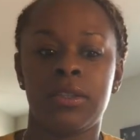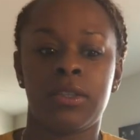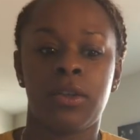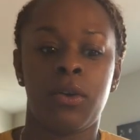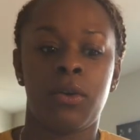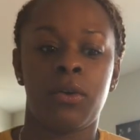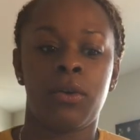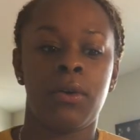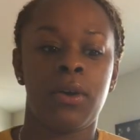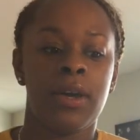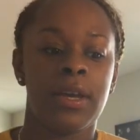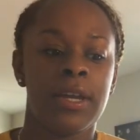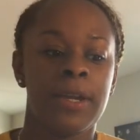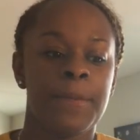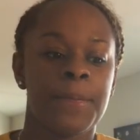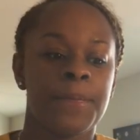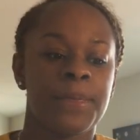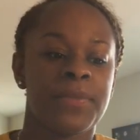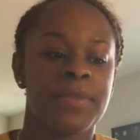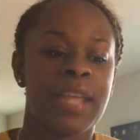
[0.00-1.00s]
So
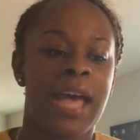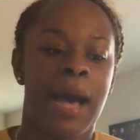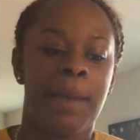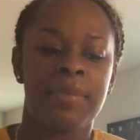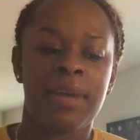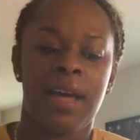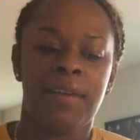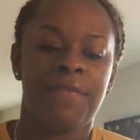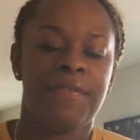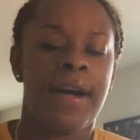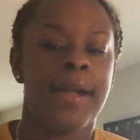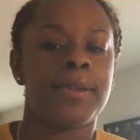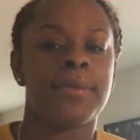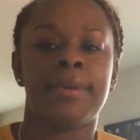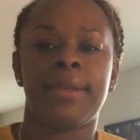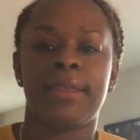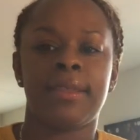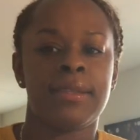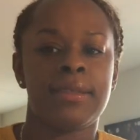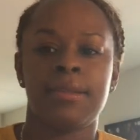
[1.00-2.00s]
I'm not
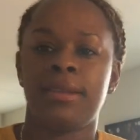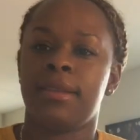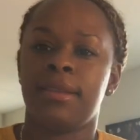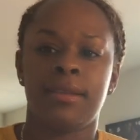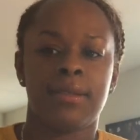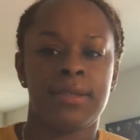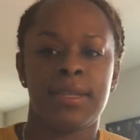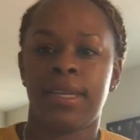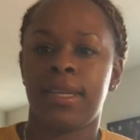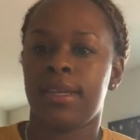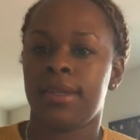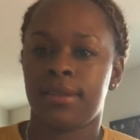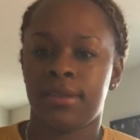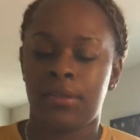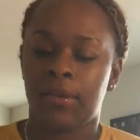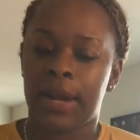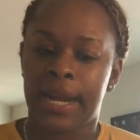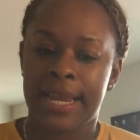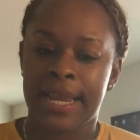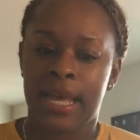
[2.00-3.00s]
following this to the T
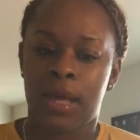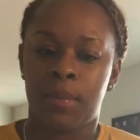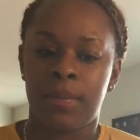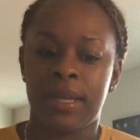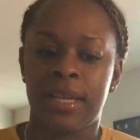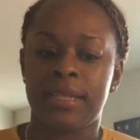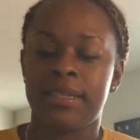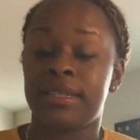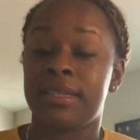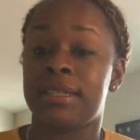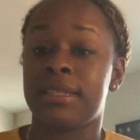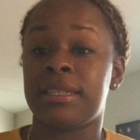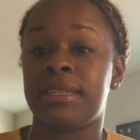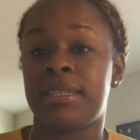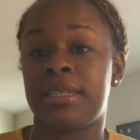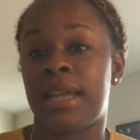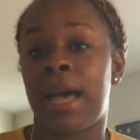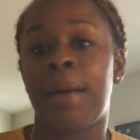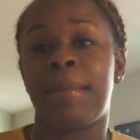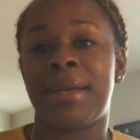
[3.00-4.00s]
right now because this is
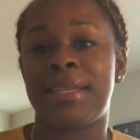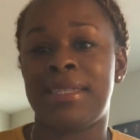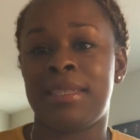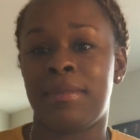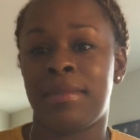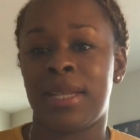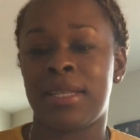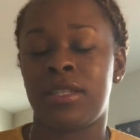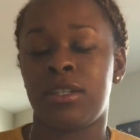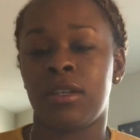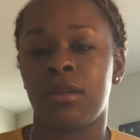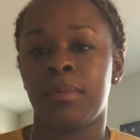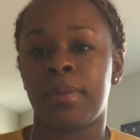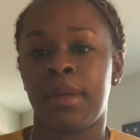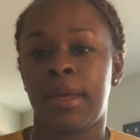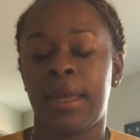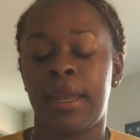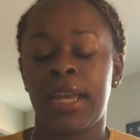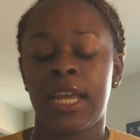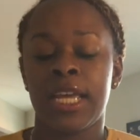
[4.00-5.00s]
not my semester,
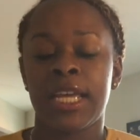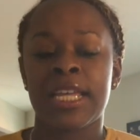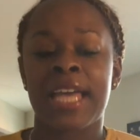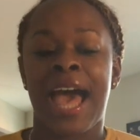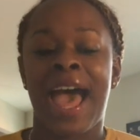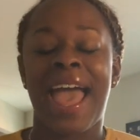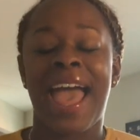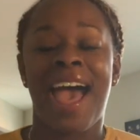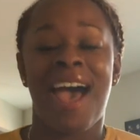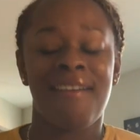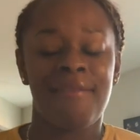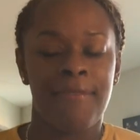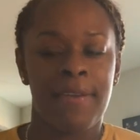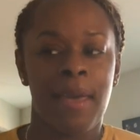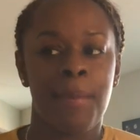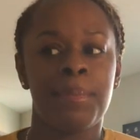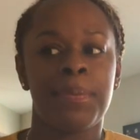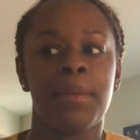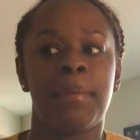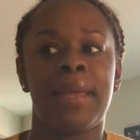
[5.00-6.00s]
but I have
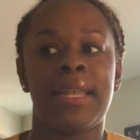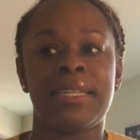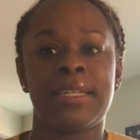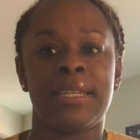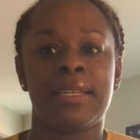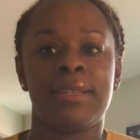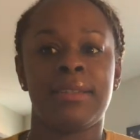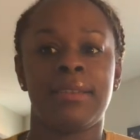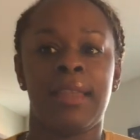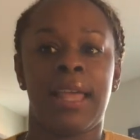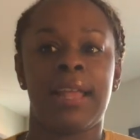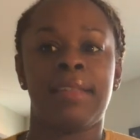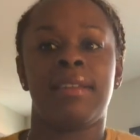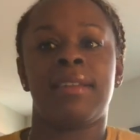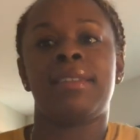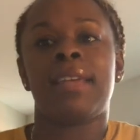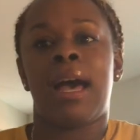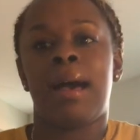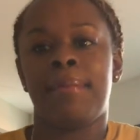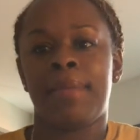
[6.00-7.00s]
implemented like the
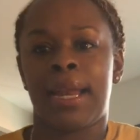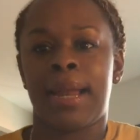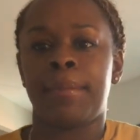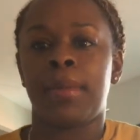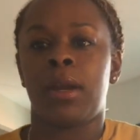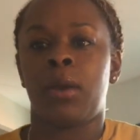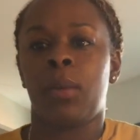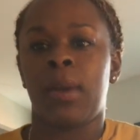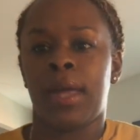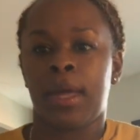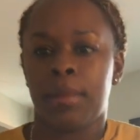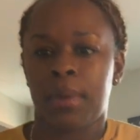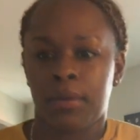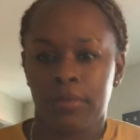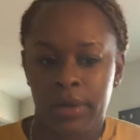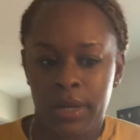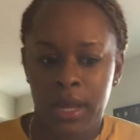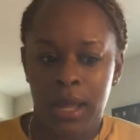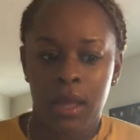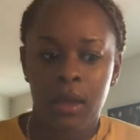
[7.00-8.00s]
time that I'm gonna wake up
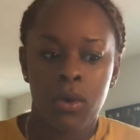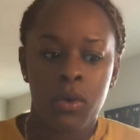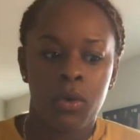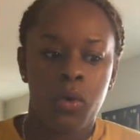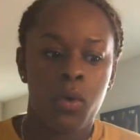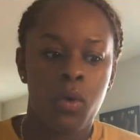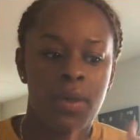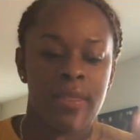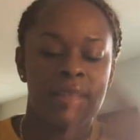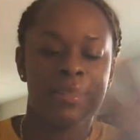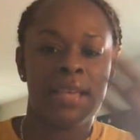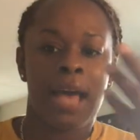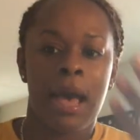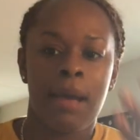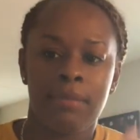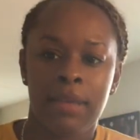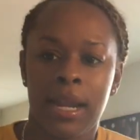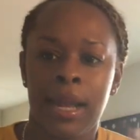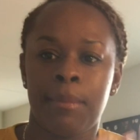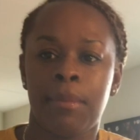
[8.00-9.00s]
every day, or the
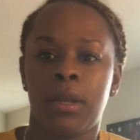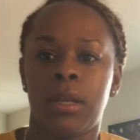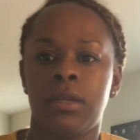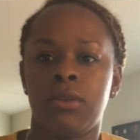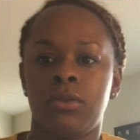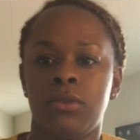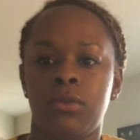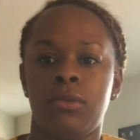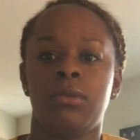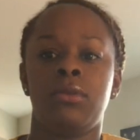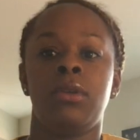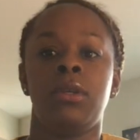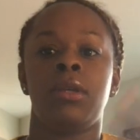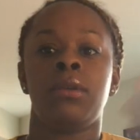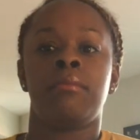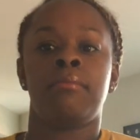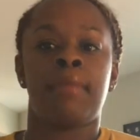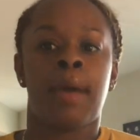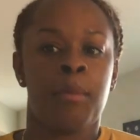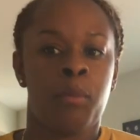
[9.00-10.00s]
time that I'm gonna do
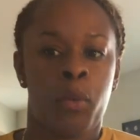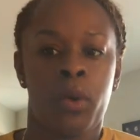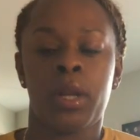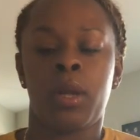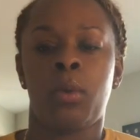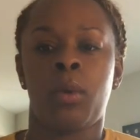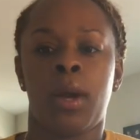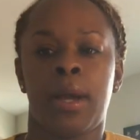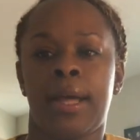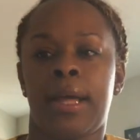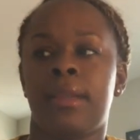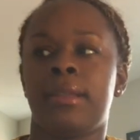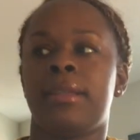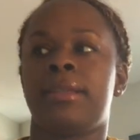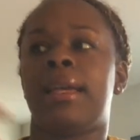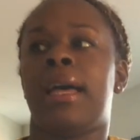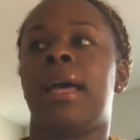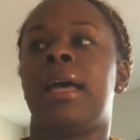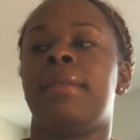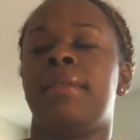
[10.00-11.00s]
my morning workout,
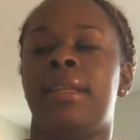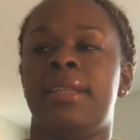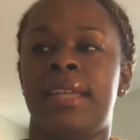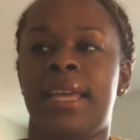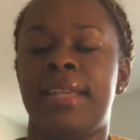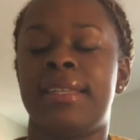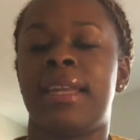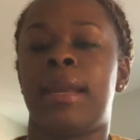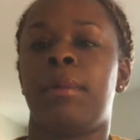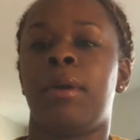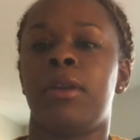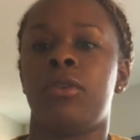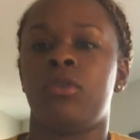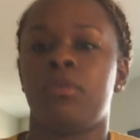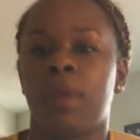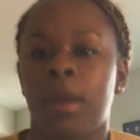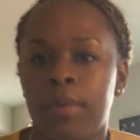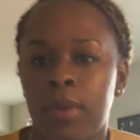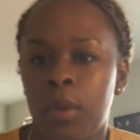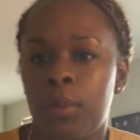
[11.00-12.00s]
the days that I'm gonna do
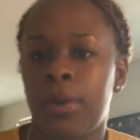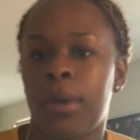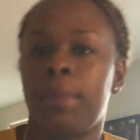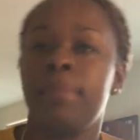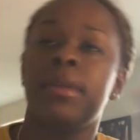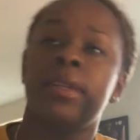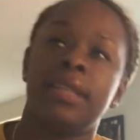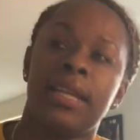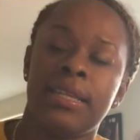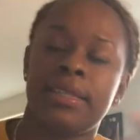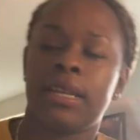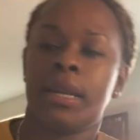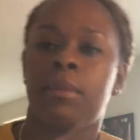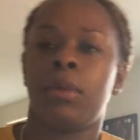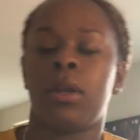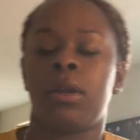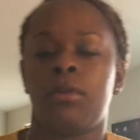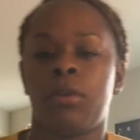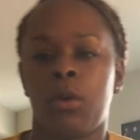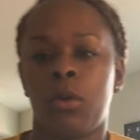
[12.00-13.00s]
my meal prep, the days that I'm
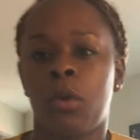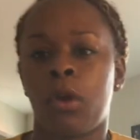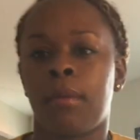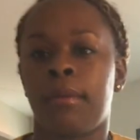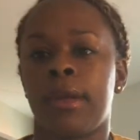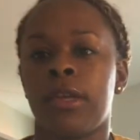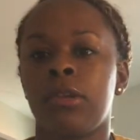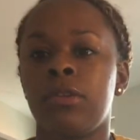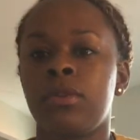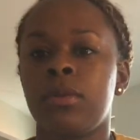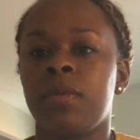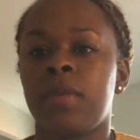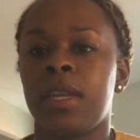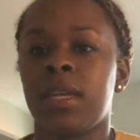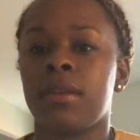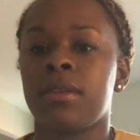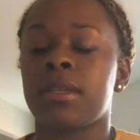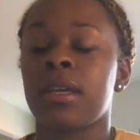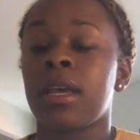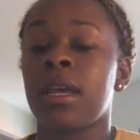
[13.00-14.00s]
gonna record my YouTube
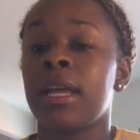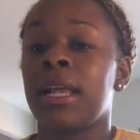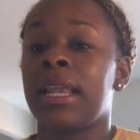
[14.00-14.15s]
videos.